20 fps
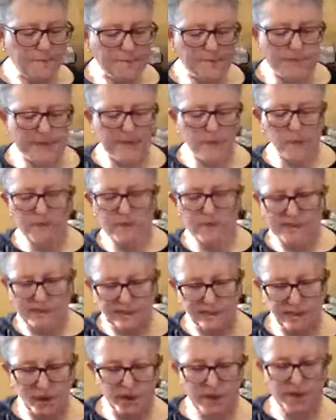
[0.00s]
there was a set
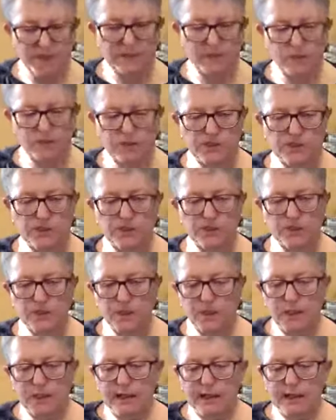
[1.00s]
of notes that was
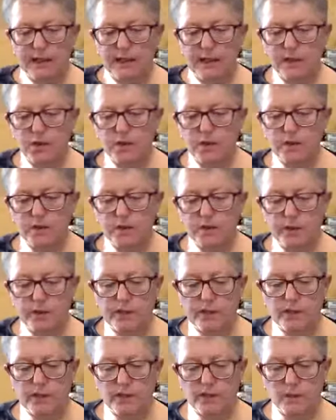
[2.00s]
included
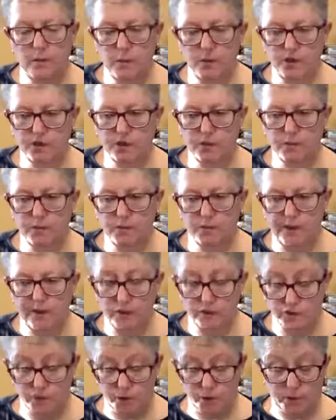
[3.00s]
with the workshop
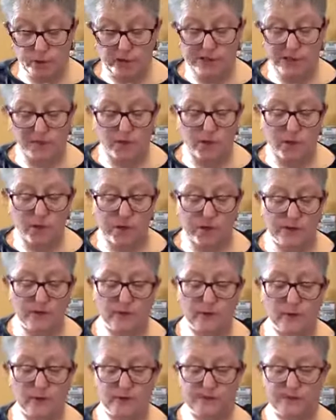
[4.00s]
held 2 weeks ago, and I
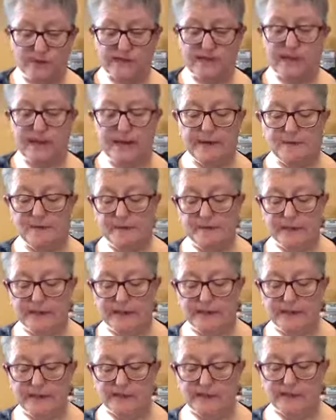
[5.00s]
would say
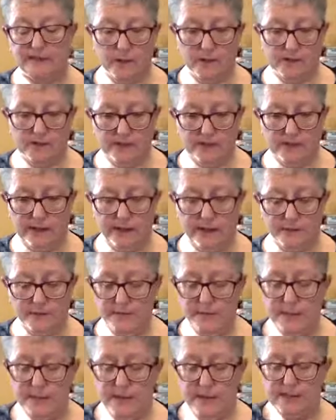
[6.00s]
please go and
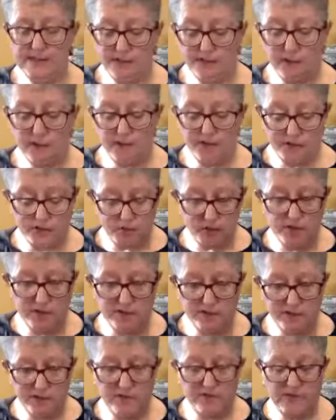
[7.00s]
download those
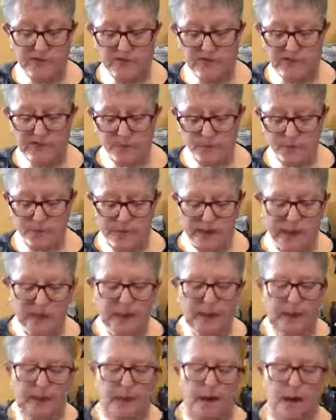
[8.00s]
if you haven't seen them already.
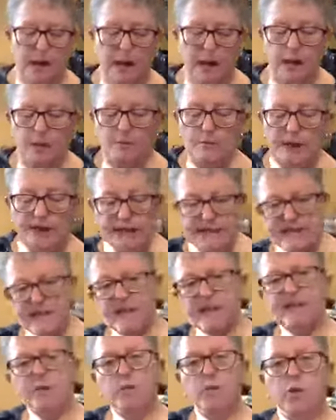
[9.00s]

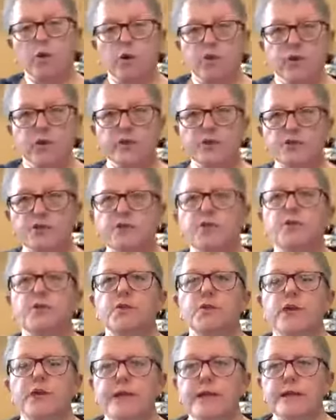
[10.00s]
Basically, what you can
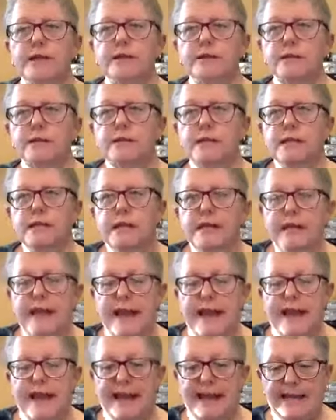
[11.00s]
do is
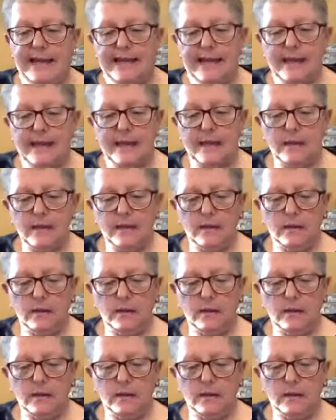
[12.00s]
any